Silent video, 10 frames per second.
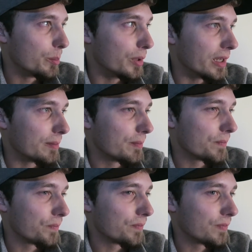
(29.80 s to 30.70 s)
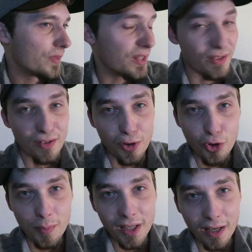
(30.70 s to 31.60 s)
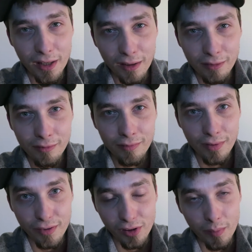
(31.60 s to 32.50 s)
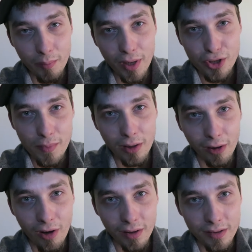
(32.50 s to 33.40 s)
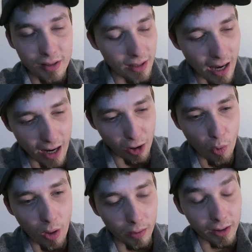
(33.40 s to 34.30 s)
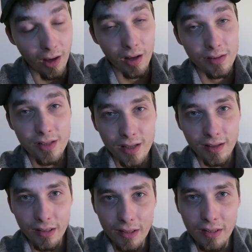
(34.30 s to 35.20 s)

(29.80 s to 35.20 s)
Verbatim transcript: But this is a new beginning. There's going to be much better content, higher quality content.